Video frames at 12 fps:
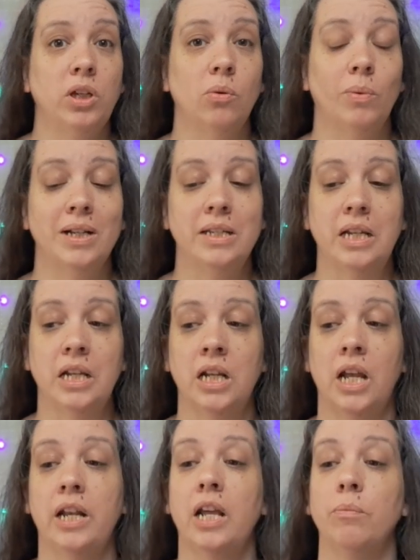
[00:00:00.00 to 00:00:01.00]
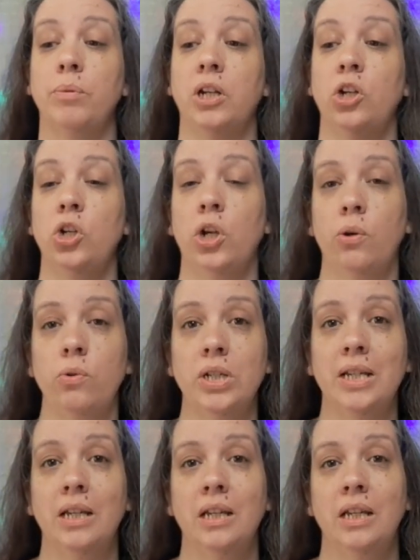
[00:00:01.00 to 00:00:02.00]
want in it, and I'll put a note
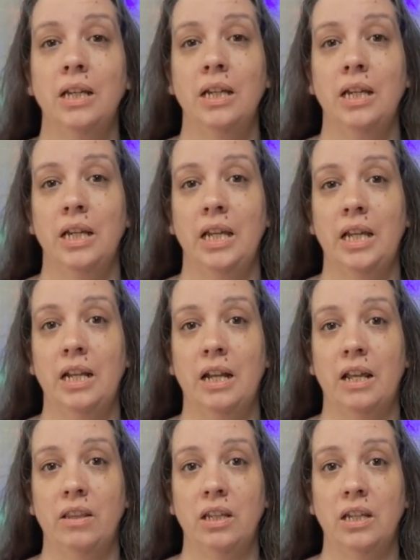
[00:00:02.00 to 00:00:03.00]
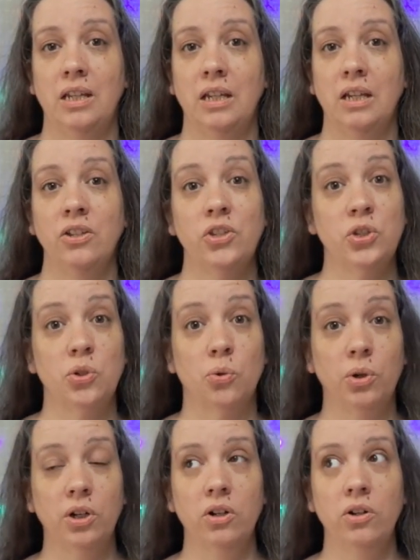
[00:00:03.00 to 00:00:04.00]
in the
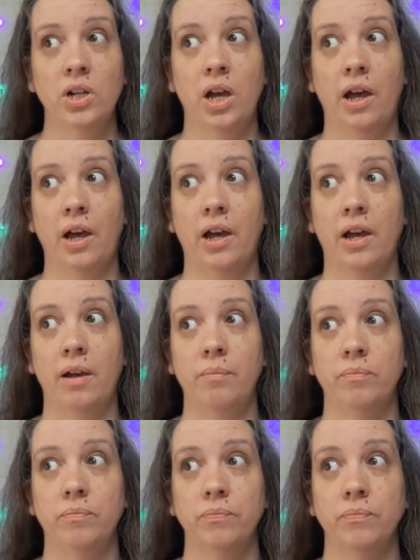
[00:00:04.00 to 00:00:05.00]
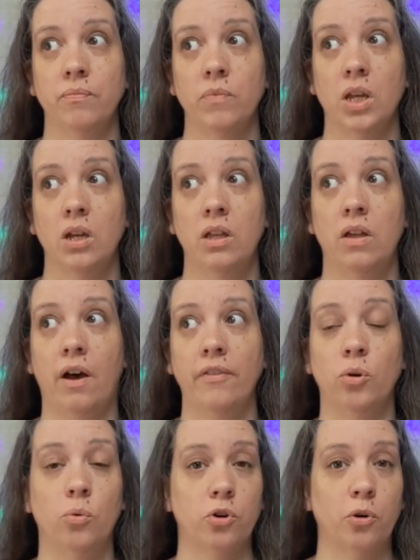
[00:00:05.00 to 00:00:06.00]
store on the
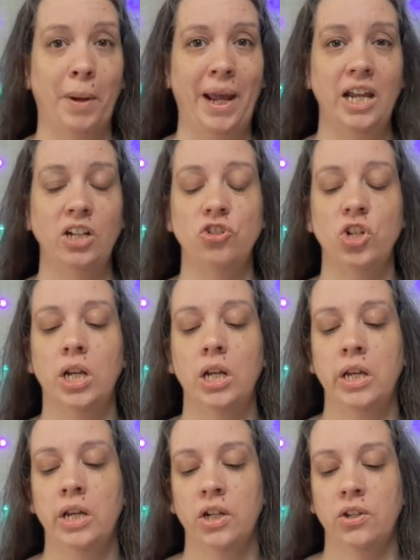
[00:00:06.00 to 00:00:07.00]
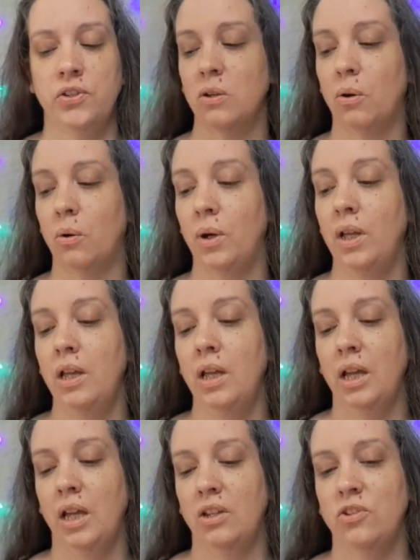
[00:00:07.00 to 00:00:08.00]
order page. So
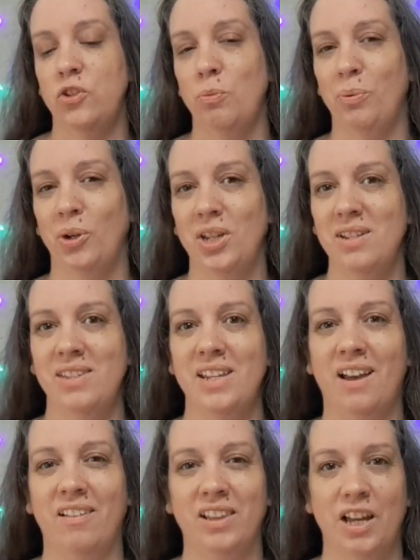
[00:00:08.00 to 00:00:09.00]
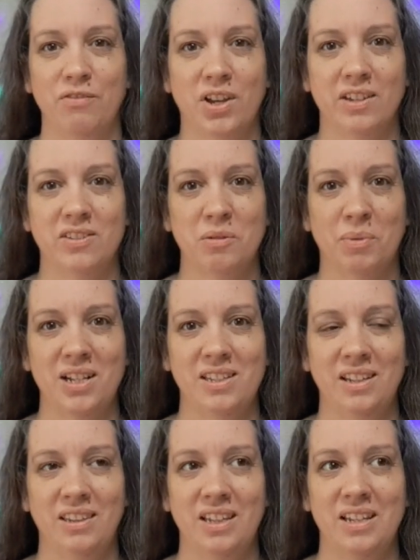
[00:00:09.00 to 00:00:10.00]
it's super easy. I love
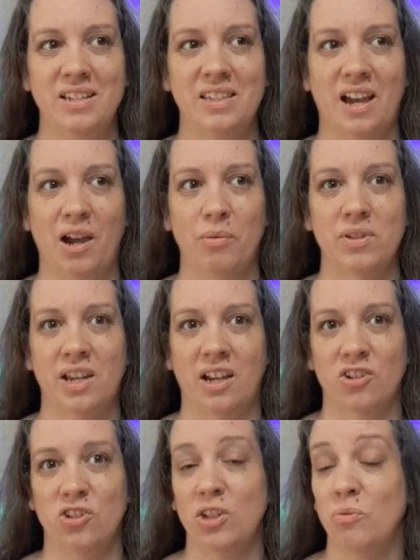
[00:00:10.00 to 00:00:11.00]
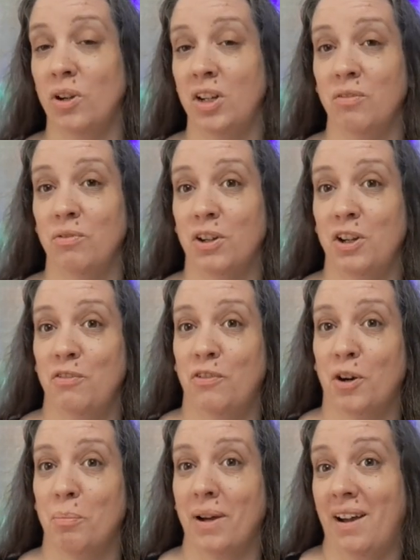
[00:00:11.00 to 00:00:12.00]
customizing these. I was actually running very
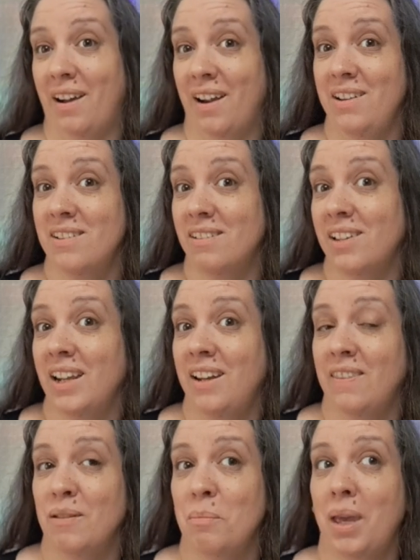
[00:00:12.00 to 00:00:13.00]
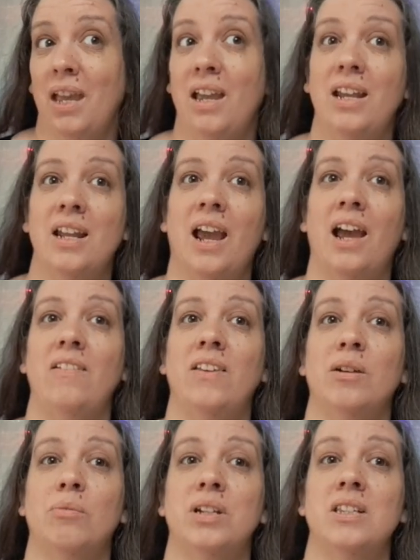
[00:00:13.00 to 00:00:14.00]
far behind on getting them made, and
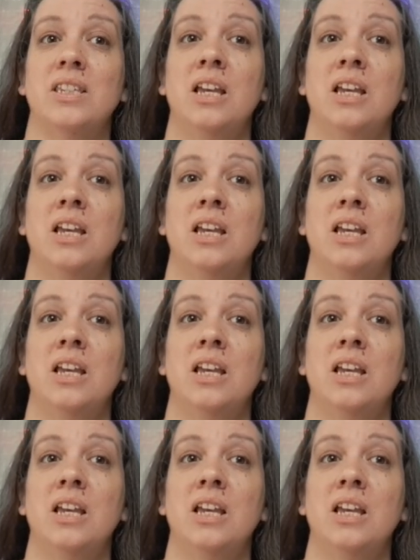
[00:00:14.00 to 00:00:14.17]
there was,